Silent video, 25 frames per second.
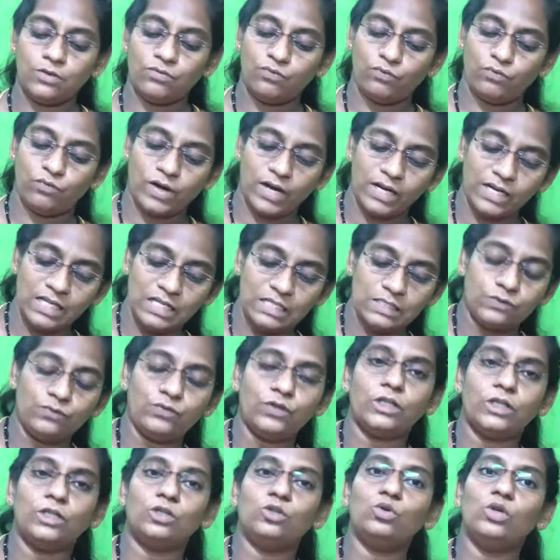one is
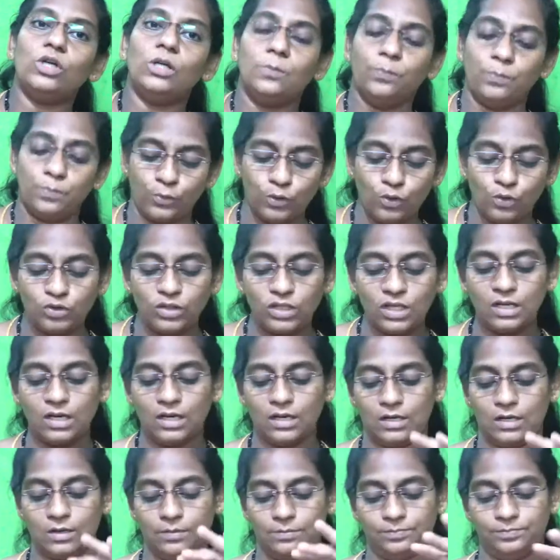for to improve the
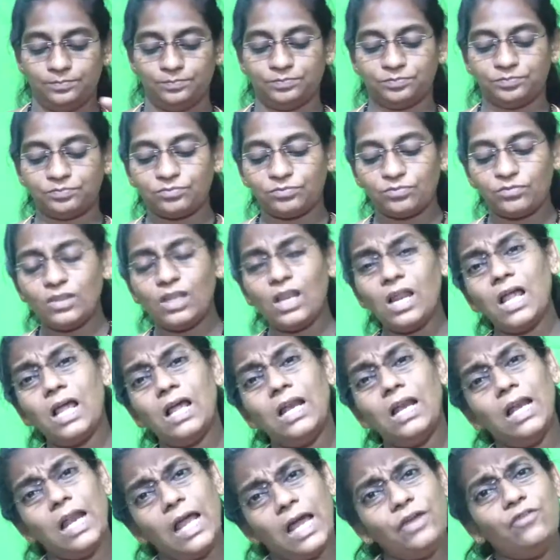
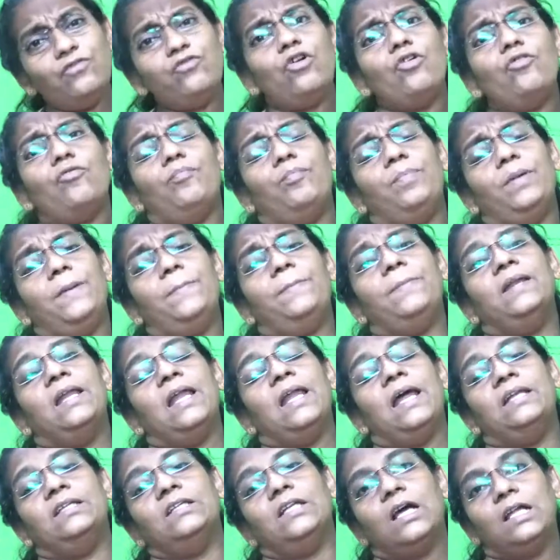life of people,
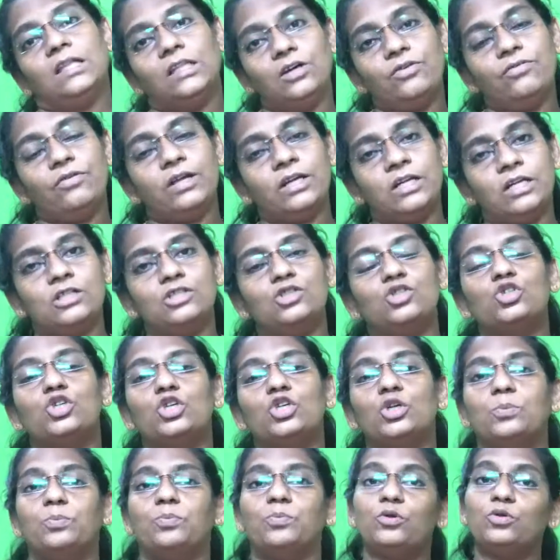and the other one is to
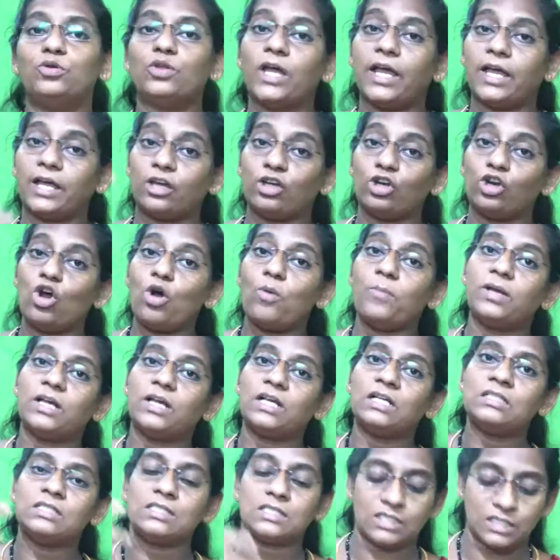improve the
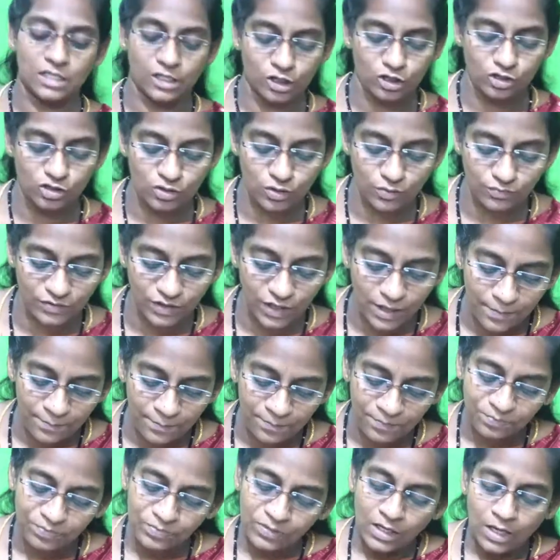economical status of the
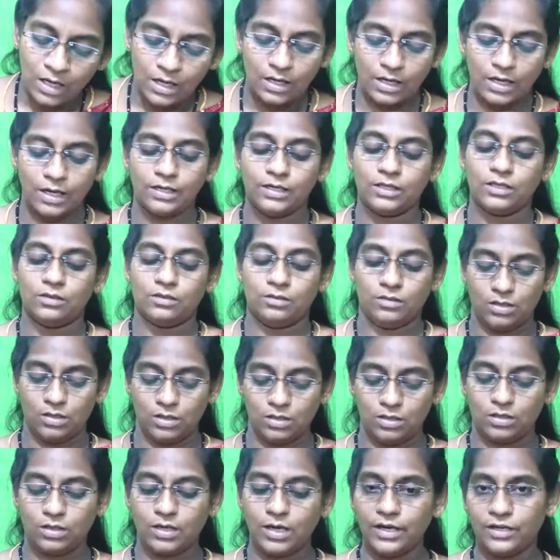
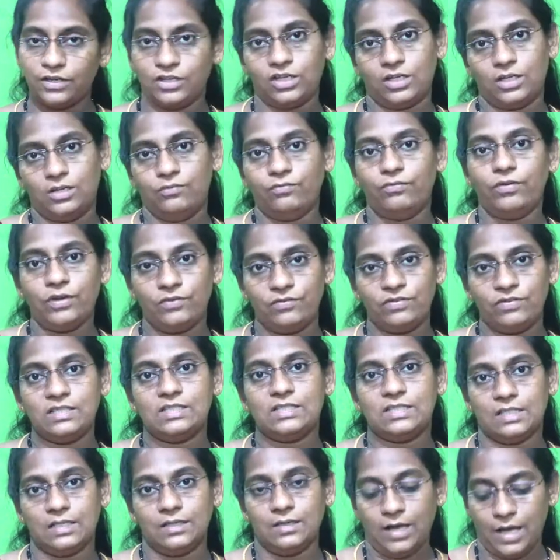country. When we
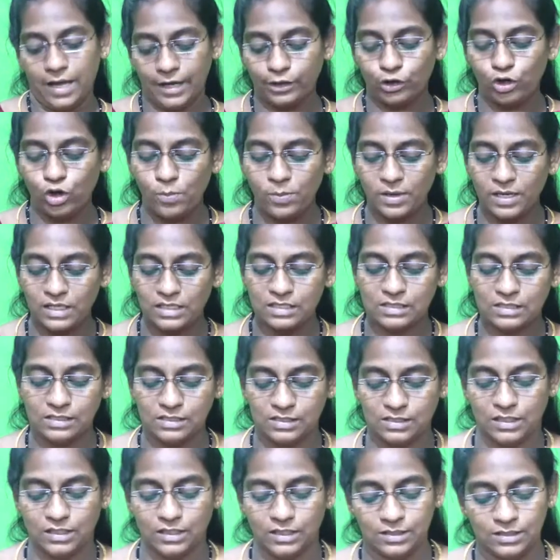see economical
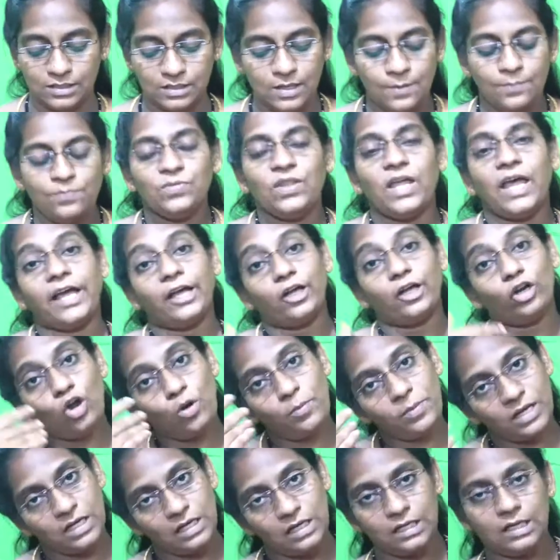status,
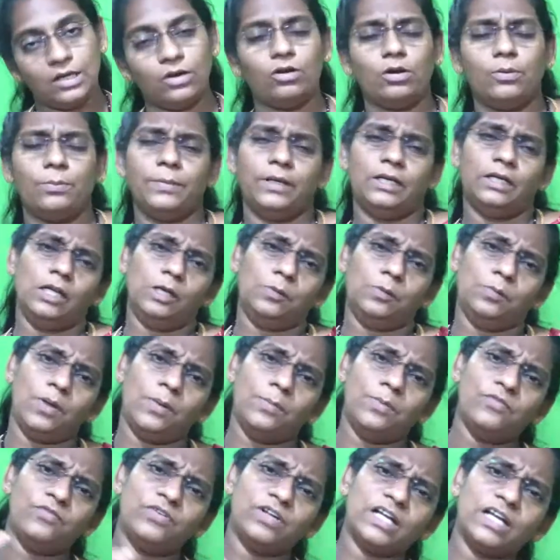economical development, it may be
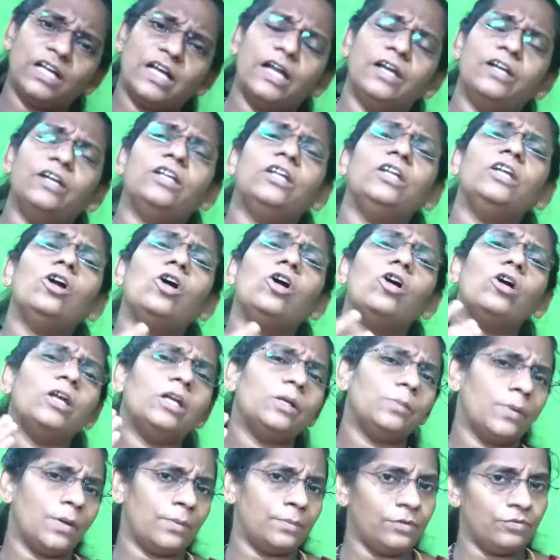for a country or it
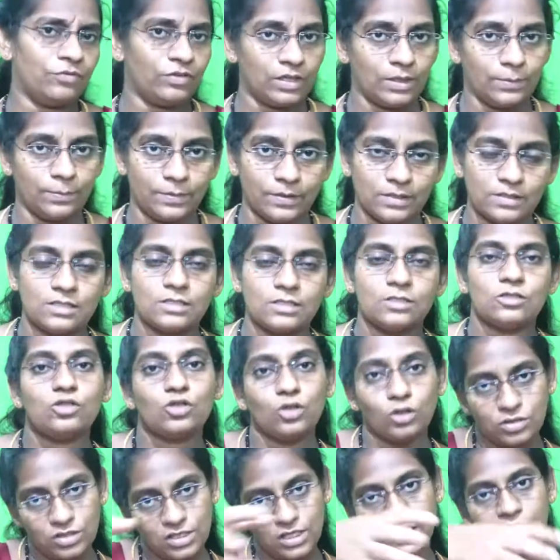may be for a person,
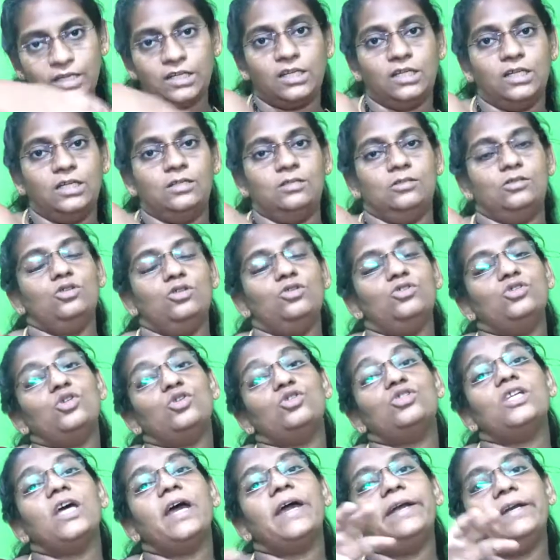society. So
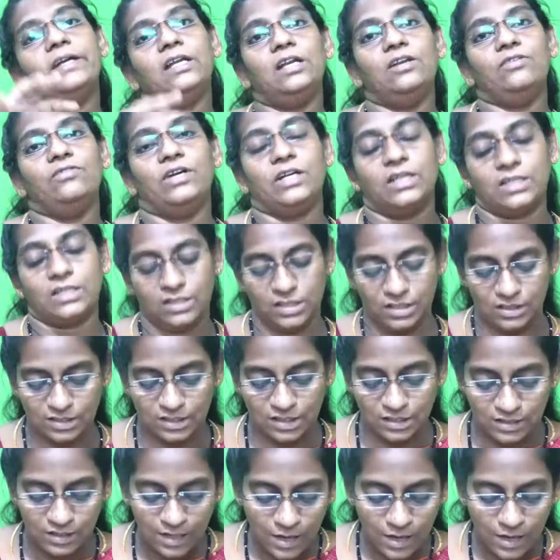societal work, this is.